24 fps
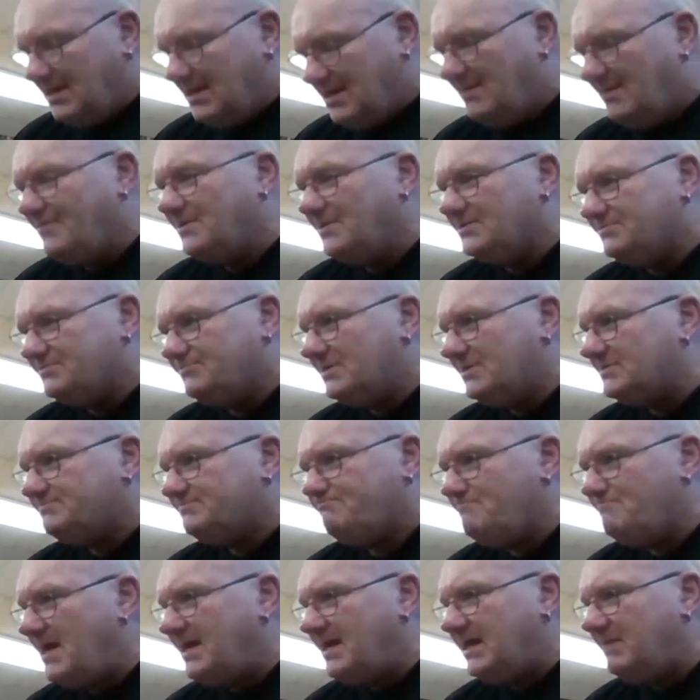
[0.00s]
Yeah, there's
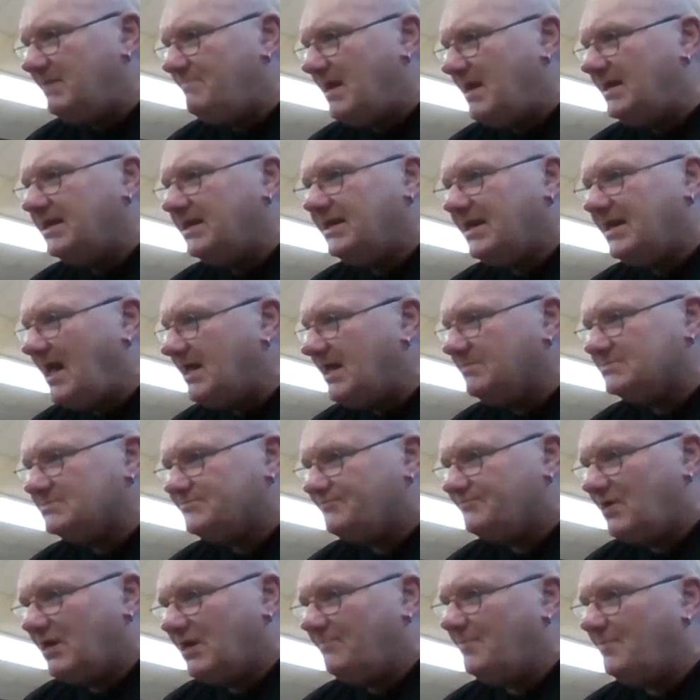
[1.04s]
many names
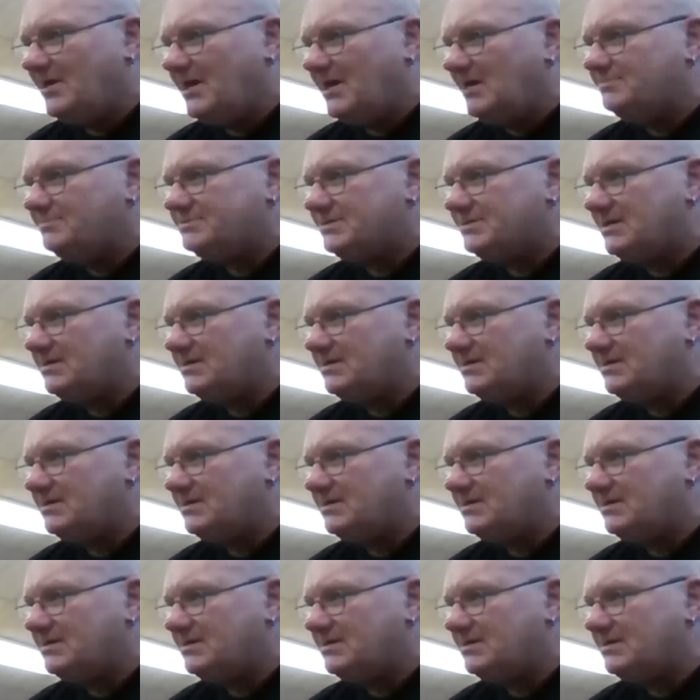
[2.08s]
for epilepsy.